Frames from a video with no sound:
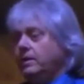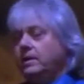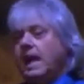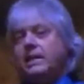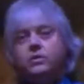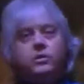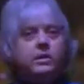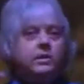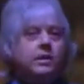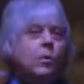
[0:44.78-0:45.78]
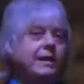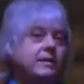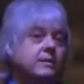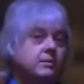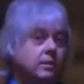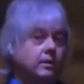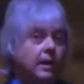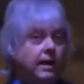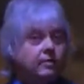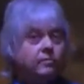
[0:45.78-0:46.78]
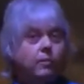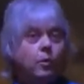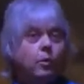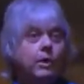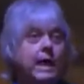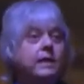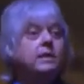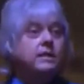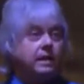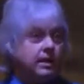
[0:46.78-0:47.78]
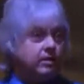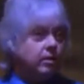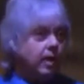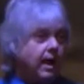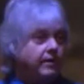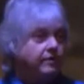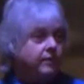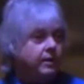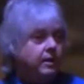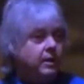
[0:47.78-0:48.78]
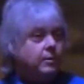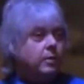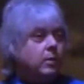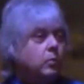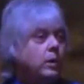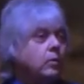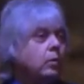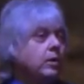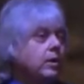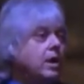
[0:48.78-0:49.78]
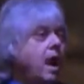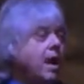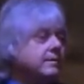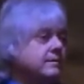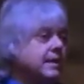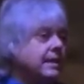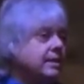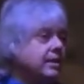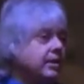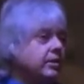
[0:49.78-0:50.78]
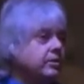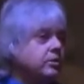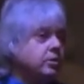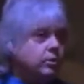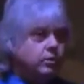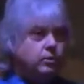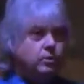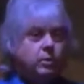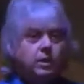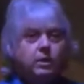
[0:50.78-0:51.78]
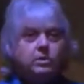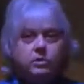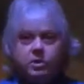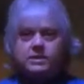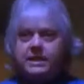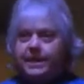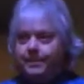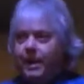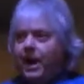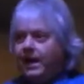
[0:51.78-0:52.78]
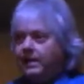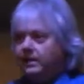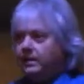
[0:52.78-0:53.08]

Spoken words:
And you can equate this to love or anything in your life, but we were not sent here to just get by.